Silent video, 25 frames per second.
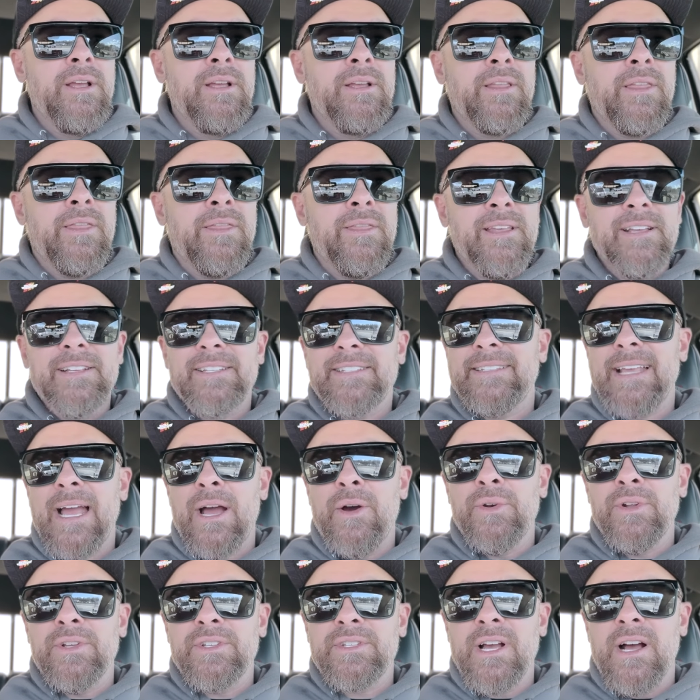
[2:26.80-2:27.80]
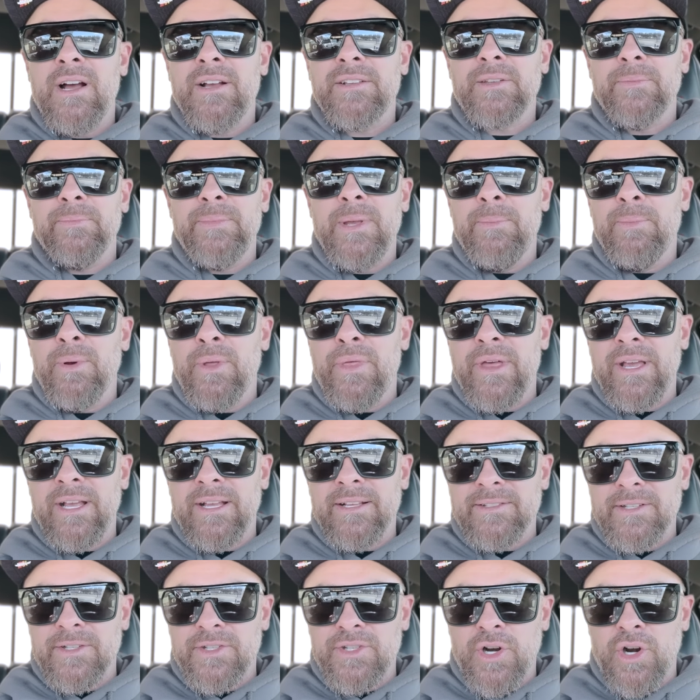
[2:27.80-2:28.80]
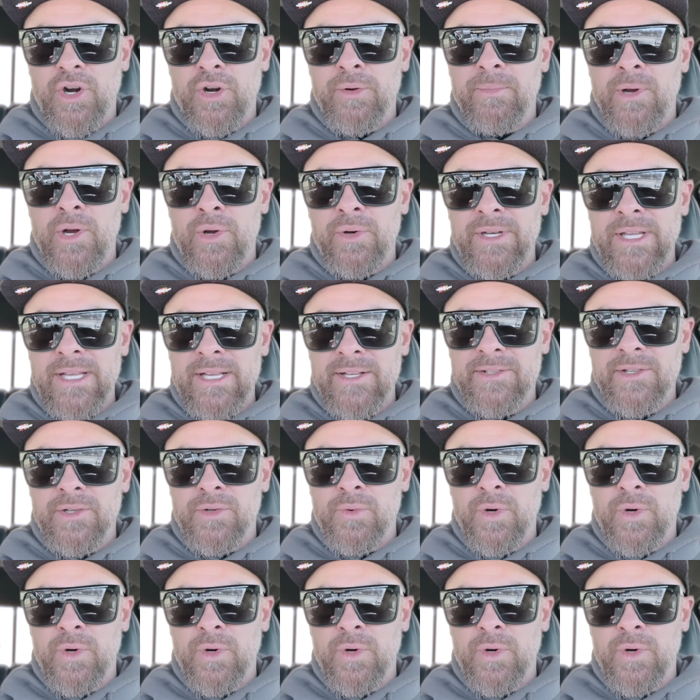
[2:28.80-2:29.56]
This sound is awesome. People think it's a turbo diesel.